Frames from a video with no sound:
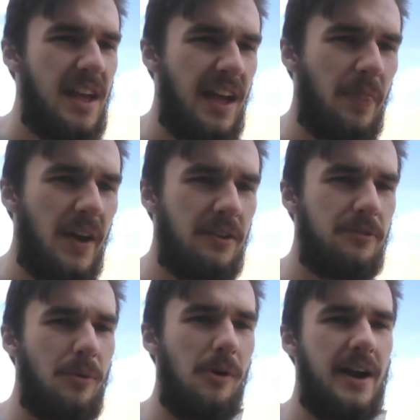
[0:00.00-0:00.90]
and line
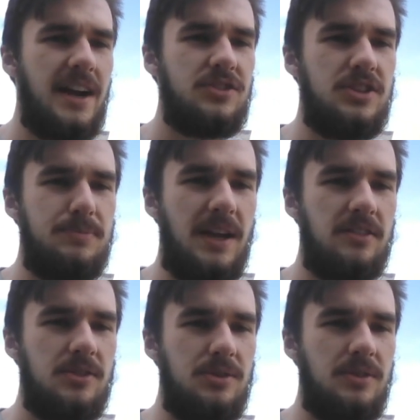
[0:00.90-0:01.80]
4 actually
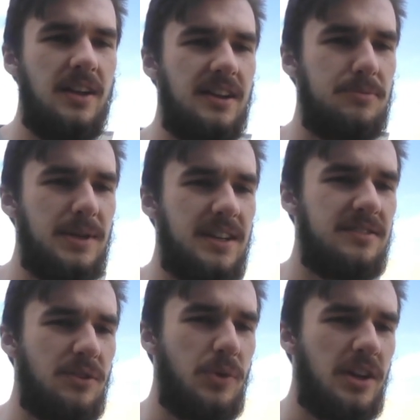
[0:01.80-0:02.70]
spans 2 lines, because
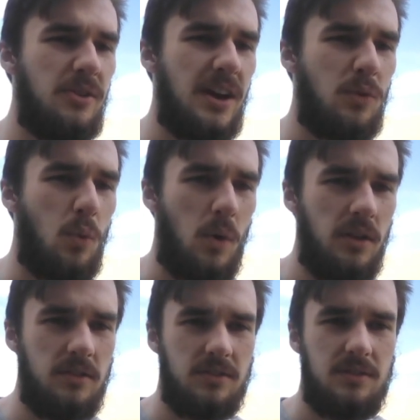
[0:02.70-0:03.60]
if we go down
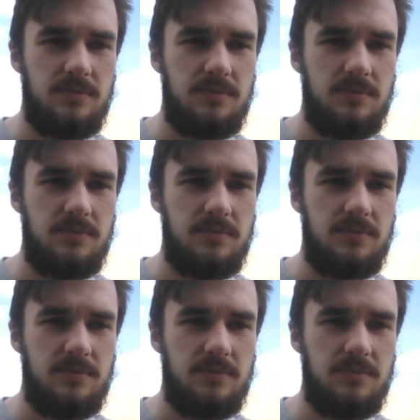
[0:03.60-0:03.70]
once,